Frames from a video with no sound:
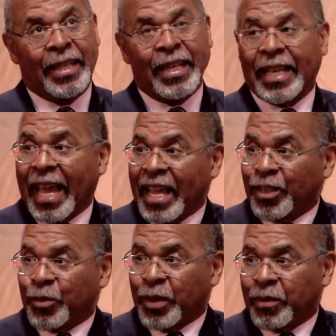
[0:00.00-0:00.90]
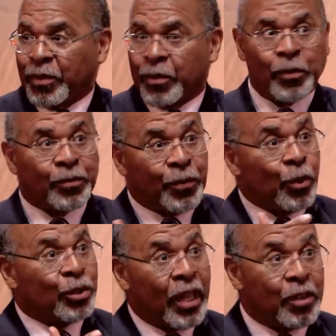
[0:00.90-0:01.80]
engaged with
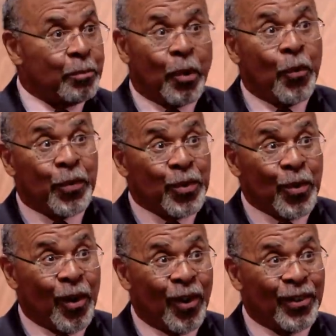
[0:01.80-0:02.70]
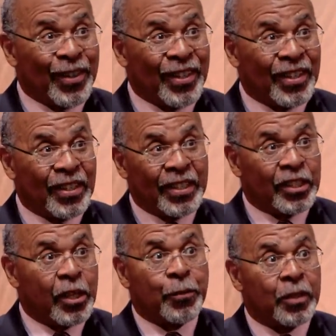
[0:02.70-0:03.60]
folks like both of you all, in
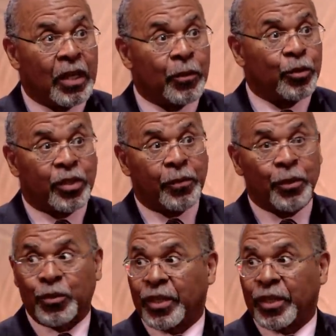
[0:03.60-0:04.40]
different levels, different